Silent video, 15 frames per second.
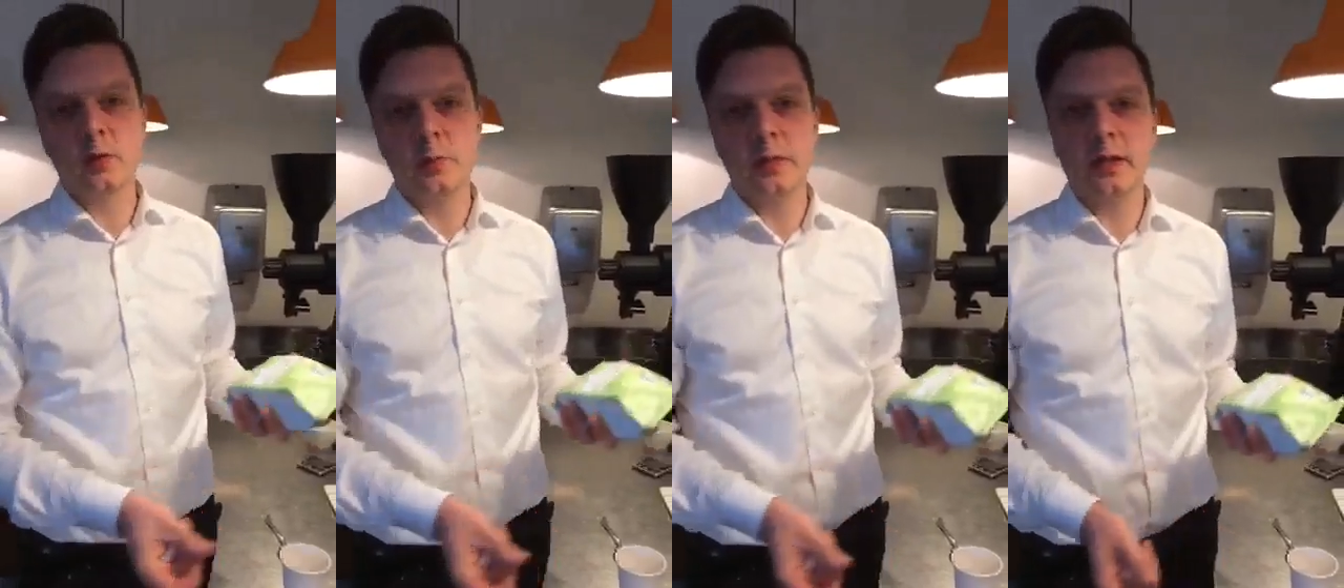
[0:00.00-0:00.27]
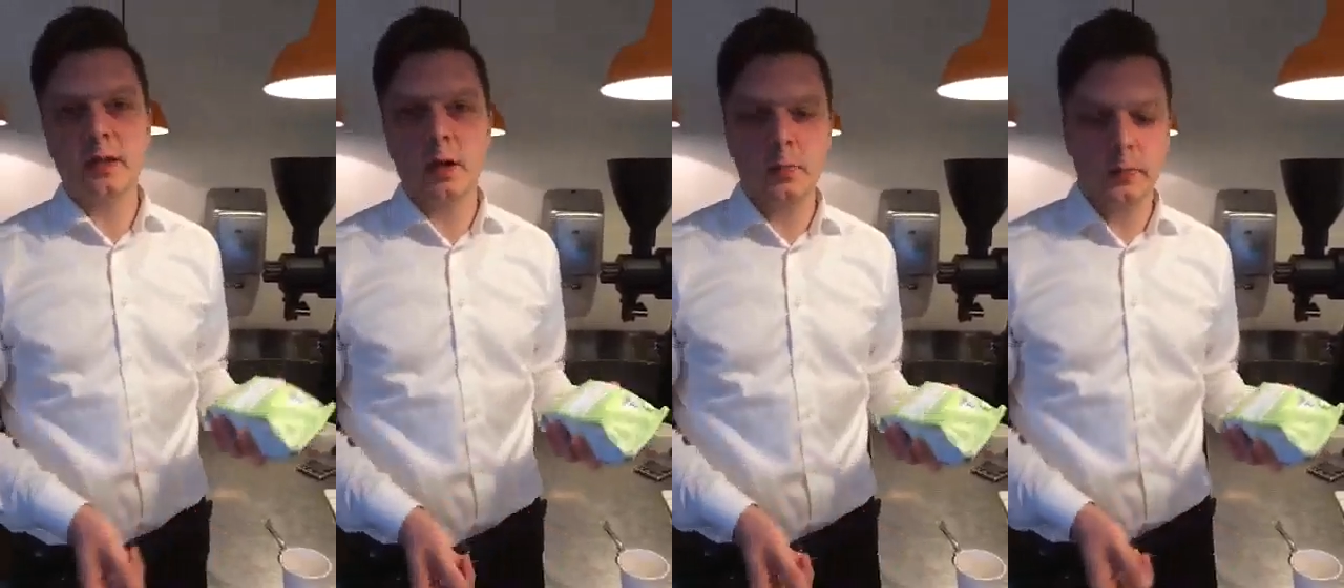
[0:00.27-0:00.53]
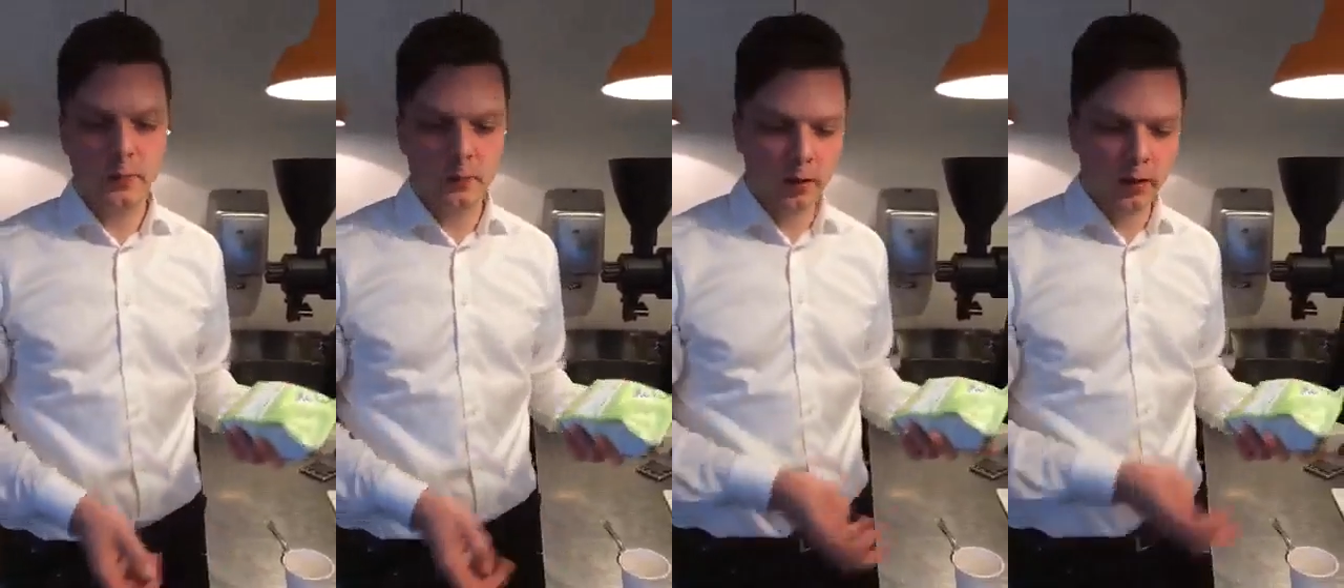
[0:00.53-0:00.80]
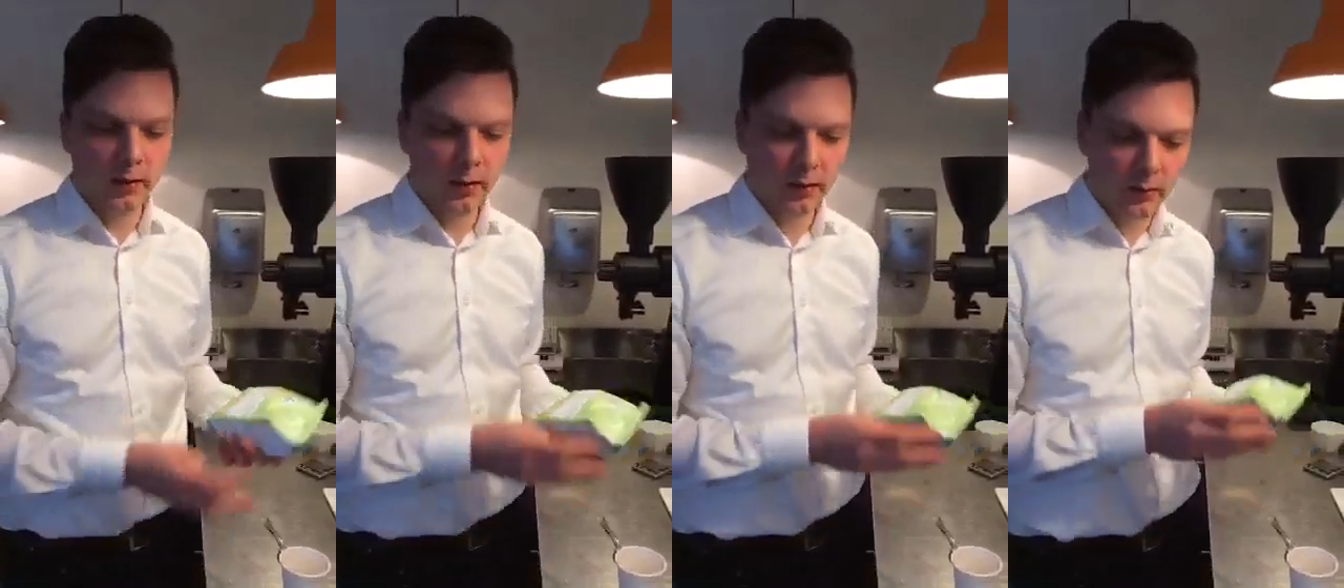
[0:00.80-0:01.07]
to pick up
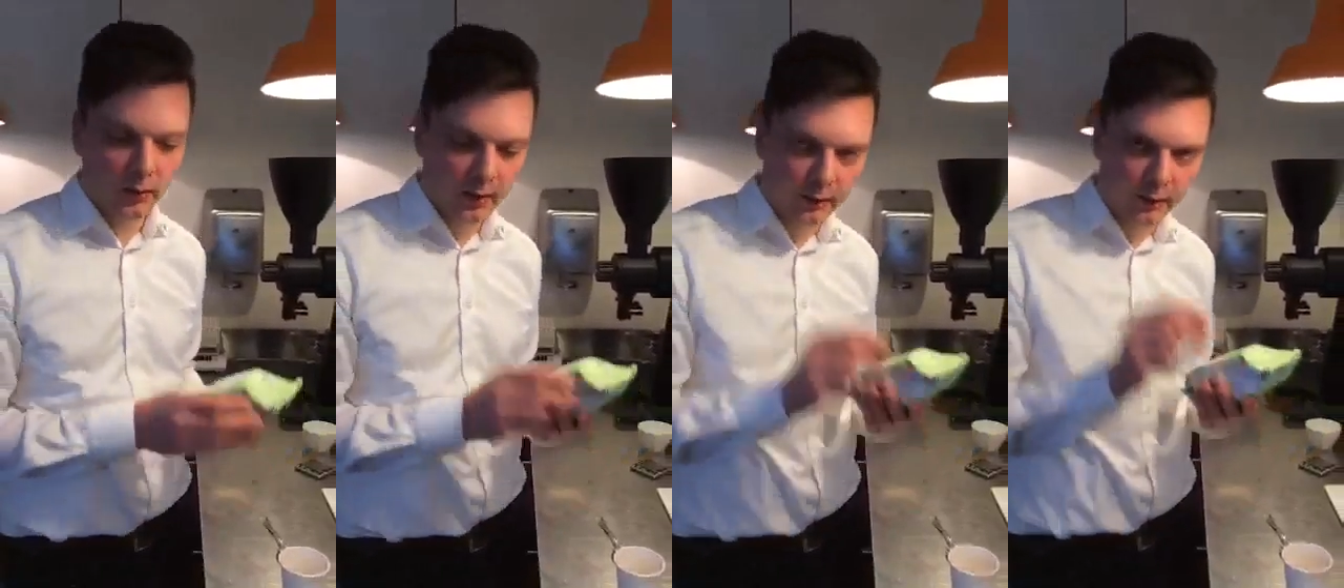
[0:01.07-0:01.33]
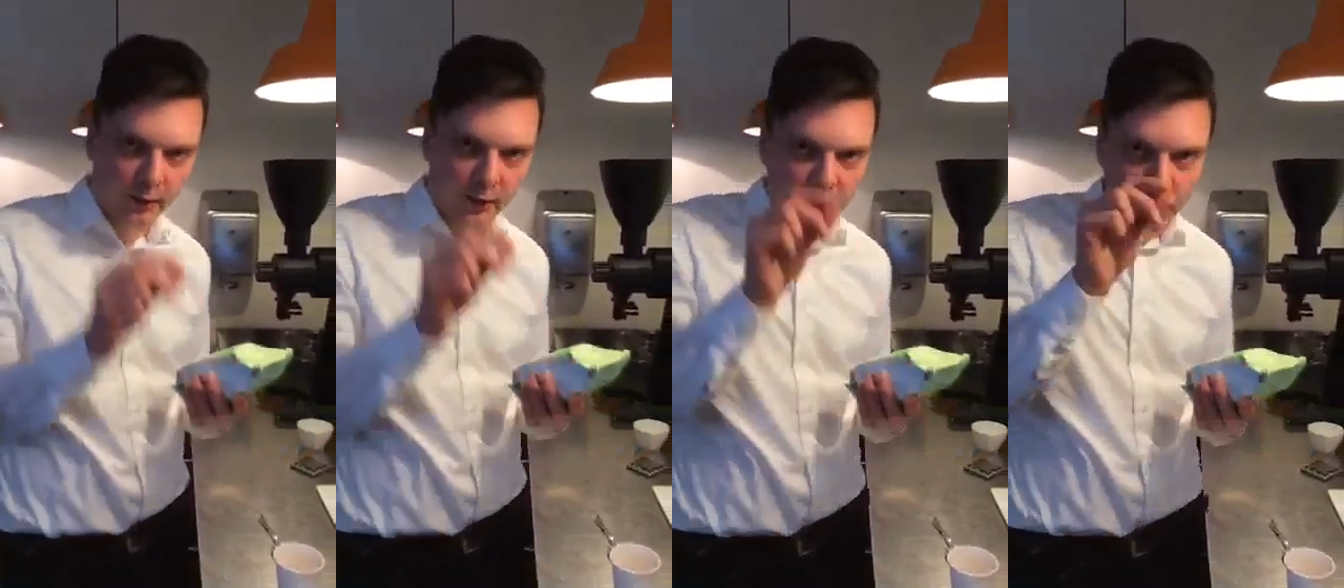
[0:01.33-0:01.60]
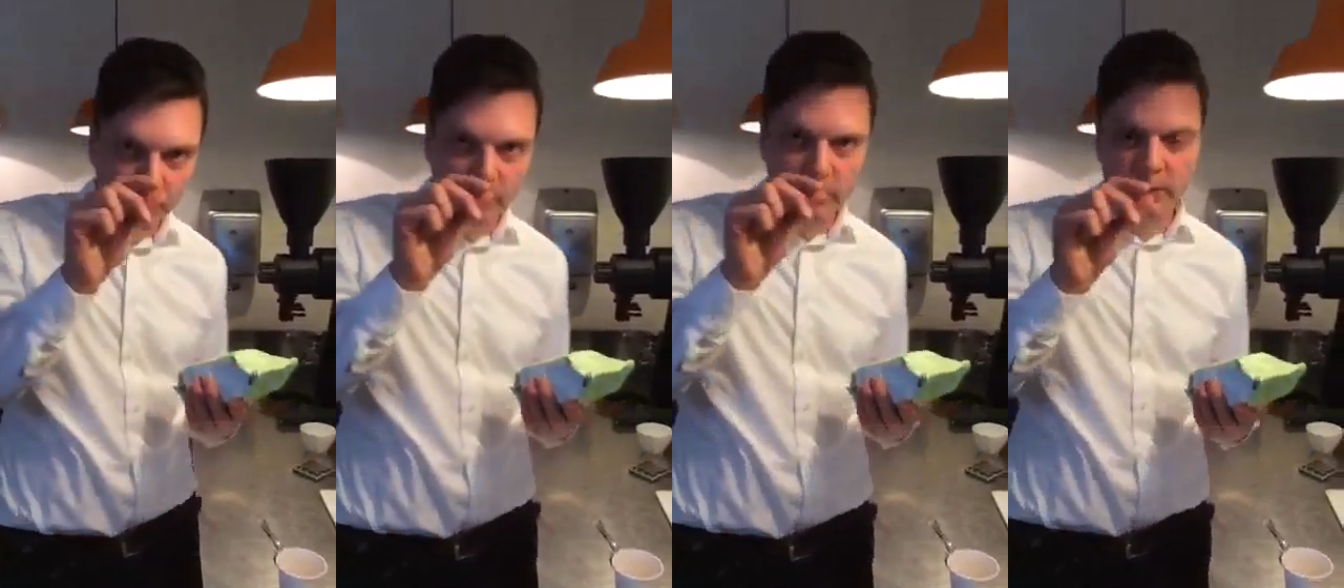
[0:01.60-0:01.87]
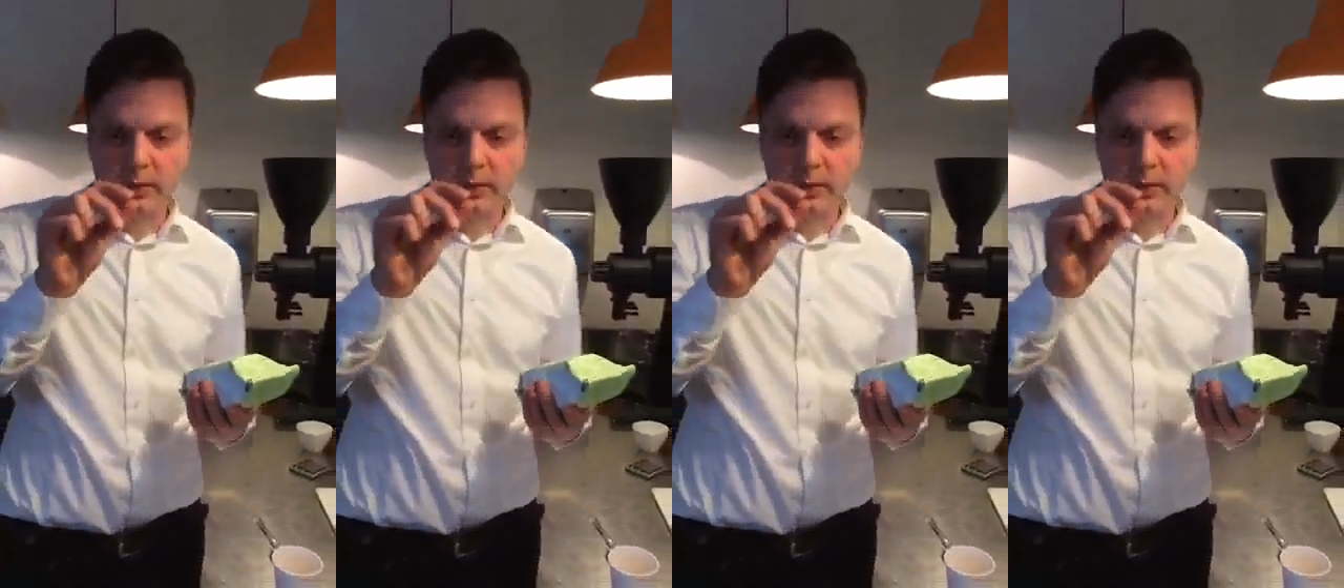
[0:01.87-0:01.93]
rather than if this,